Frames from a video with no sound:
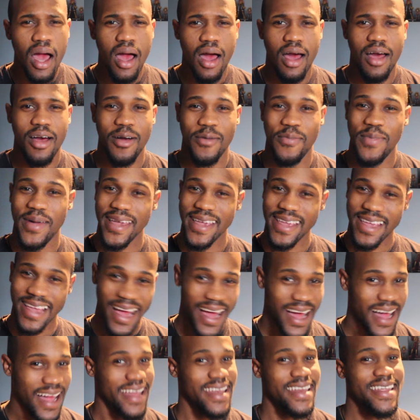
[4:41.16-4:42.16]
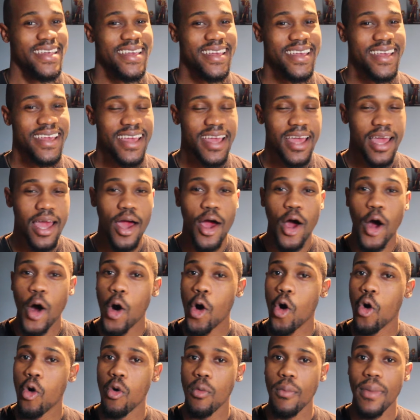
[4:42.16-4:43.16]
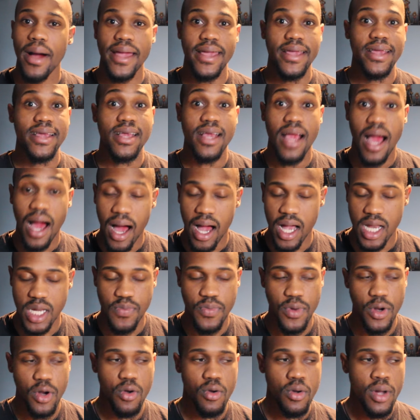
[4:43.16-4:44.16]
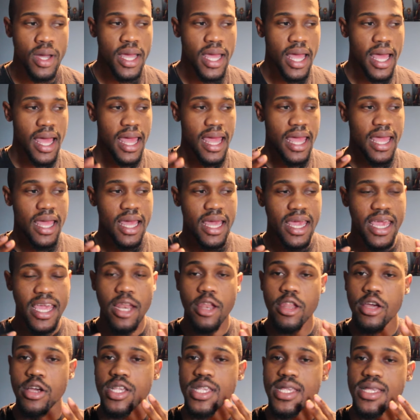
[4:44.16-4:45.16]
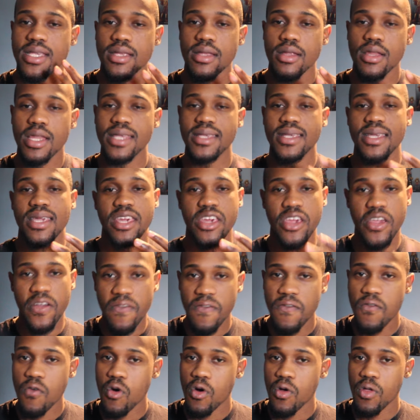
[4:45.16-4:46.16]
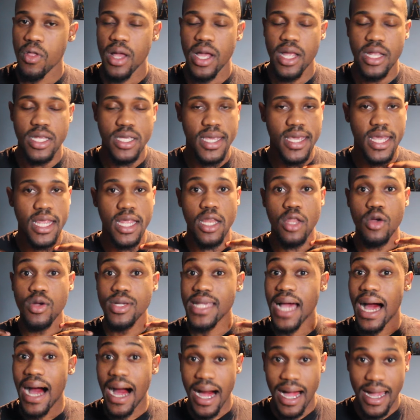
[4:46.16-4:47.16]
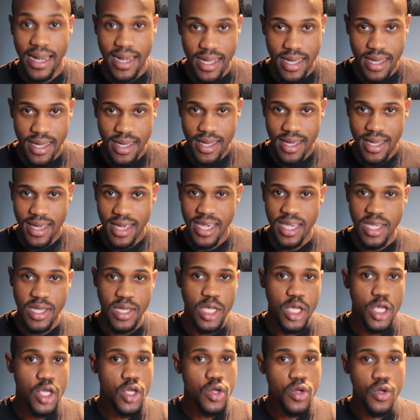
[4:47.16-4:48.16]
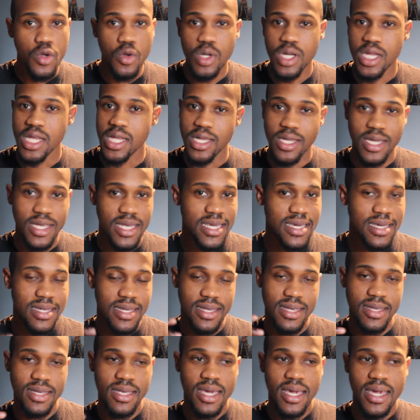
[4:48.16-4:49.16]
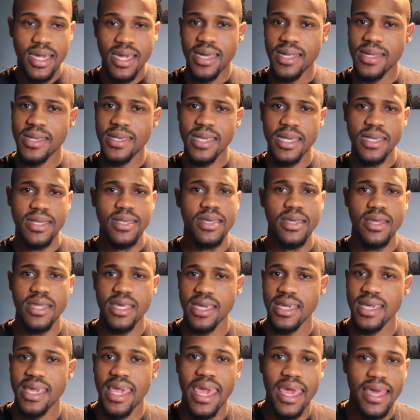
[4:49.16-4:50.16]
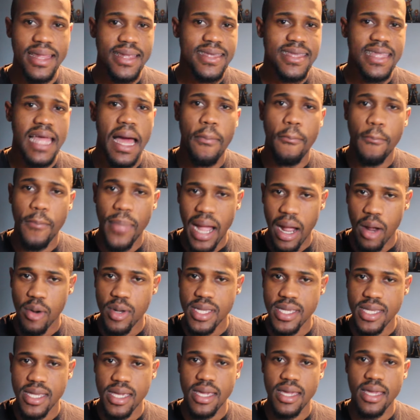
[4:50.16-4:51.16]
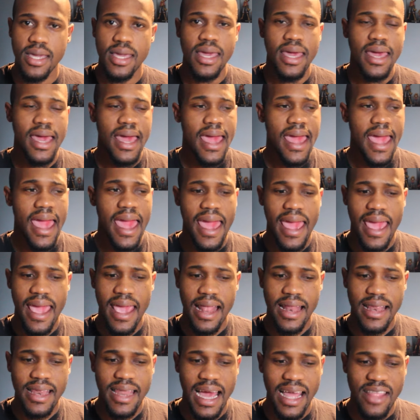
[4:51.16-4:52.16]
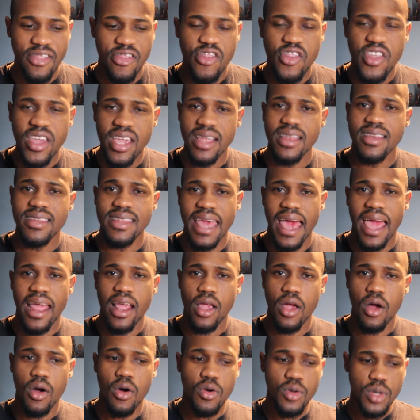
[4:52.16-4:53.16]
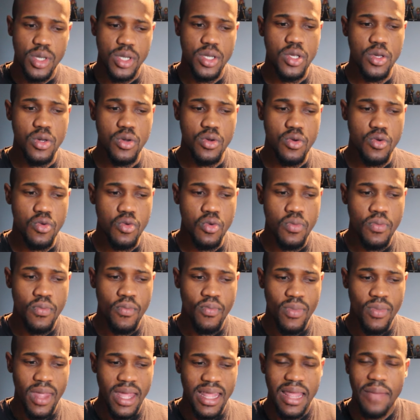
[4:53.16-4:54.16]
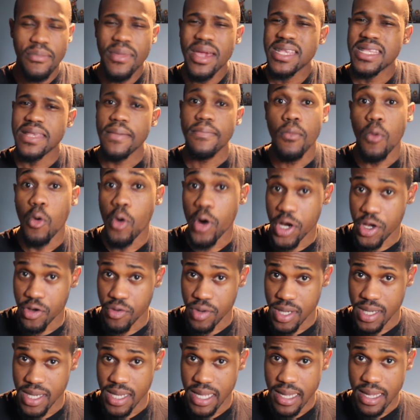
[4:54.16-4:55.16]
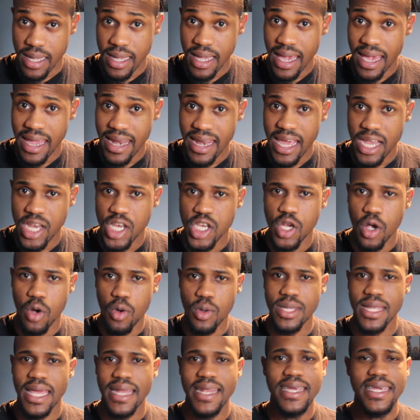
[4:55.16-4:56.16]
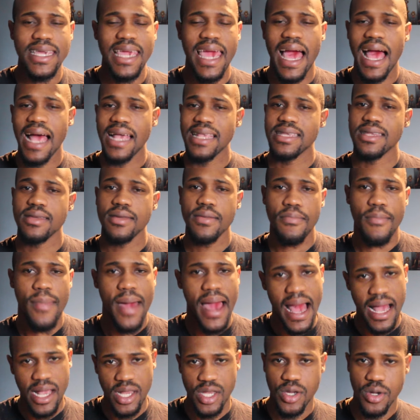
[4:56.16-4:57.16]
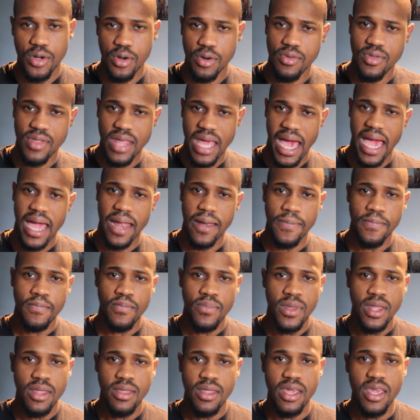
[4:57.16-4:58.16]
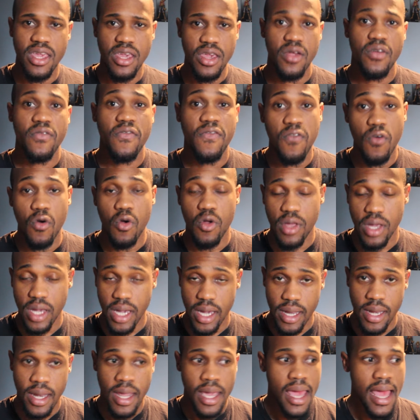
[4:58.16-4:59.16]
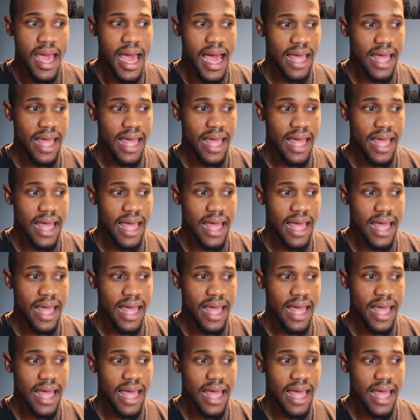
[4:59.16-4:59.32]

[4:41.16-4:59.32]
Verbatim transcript: Oh my God. Oh my gosh, bro. It looks, listen, Gear four, it's, it looks odd. He's huge, he's just con consistently, he can't stop bouncing. And I think that goes to, that makes it more interesting. And that shows that he hasn't mastered that the Gear four yet.